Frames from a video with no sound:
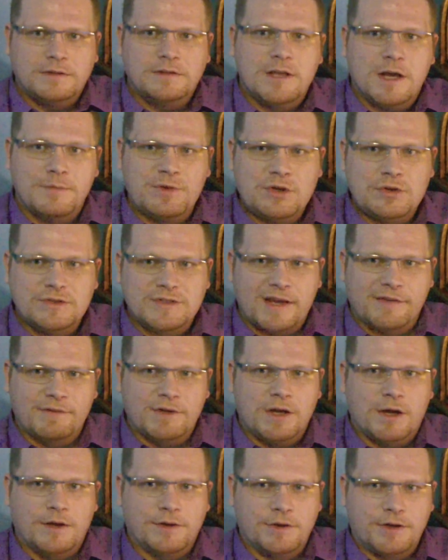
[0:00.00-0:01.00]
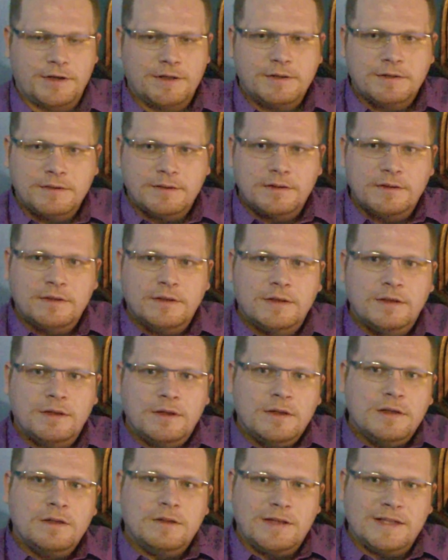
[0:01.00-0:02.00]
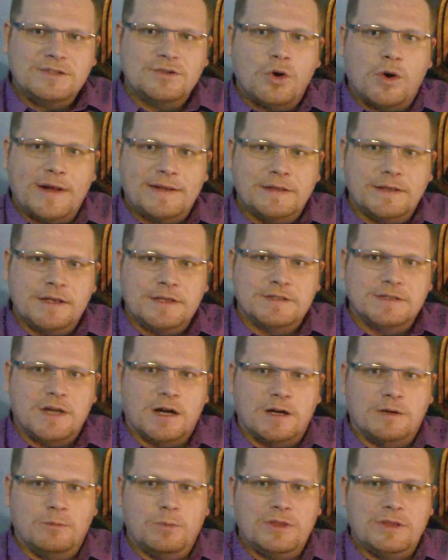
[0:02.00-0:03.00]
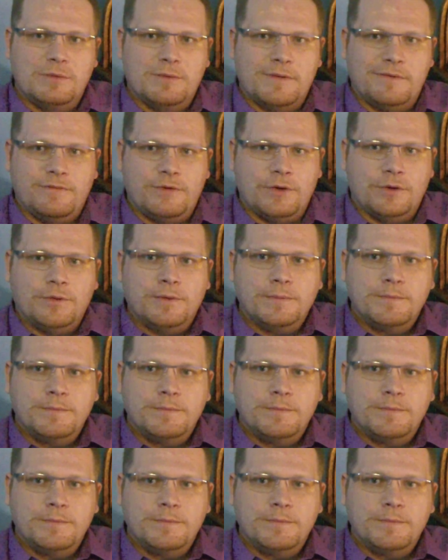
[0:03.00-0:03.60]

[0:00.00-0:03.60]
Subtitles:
W700. Let's go ahead and get started with the review.